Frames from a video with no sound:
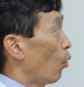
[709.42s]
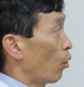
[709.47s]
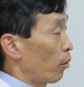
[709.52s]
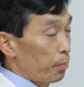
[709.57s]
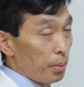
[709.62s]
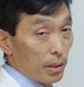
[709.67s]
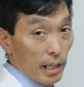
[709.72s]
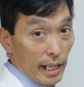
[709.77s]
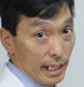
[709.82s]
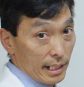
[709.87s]
or
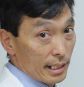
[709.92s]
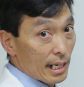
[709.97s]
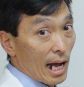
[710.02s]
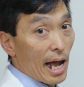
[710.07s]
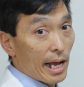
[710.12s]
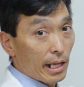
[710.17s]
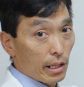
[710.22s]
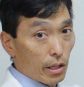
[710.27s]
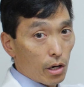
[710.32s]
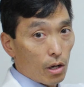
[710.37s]
plain
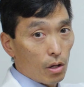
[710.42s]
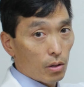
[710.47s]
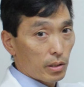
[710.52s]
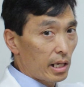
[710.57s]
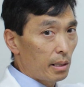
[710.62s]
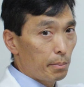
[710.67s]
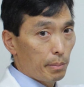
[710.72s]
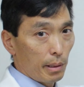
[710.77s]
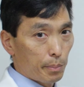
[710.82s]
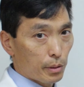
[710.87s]
Tylenol
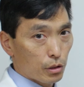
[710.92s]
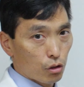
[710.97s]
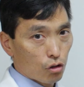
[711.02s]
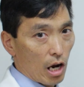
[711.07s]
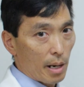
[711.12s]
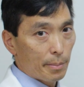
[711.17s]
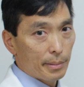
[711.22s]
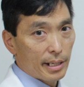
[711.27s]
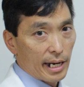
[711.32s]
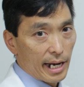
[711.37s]
can be
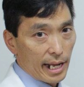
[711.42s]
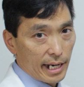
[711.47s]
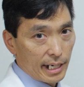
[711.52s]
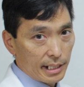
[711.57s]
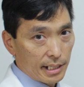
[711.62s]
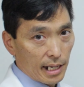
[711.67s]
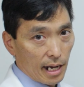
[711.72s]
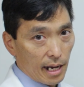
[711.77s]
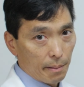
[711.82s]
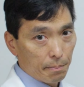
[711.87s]
prescribed at
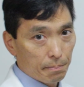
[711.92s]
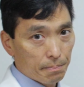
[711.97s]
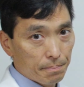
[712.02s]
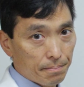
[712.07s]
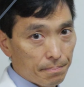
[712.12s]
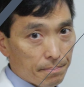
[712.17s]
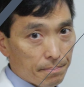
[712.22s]
any time.